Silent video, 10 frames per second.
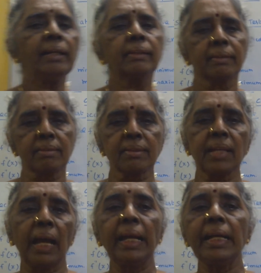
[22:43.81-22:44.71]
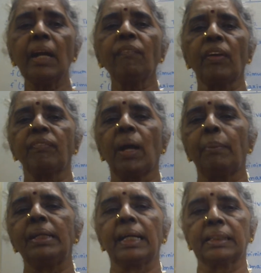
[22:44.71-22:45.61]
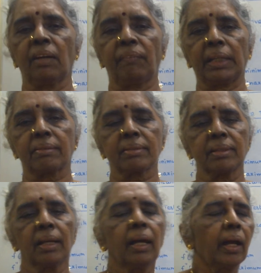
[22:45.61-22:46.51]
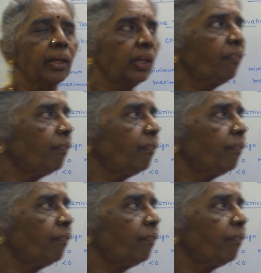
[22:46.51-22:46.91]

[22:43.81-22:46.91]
the sign of f double dash of x. If